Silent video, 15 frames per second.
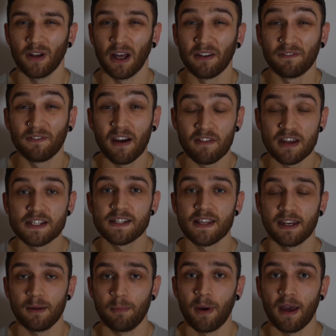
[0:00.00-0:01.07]
at a very
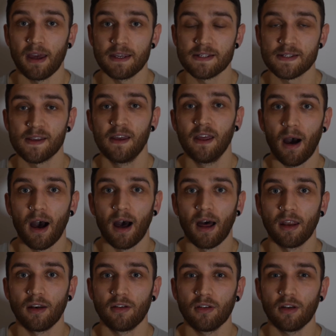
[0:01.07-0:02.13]
steady pace
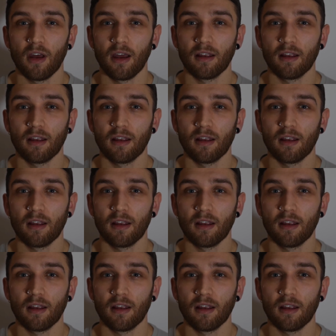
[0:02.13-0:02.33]
and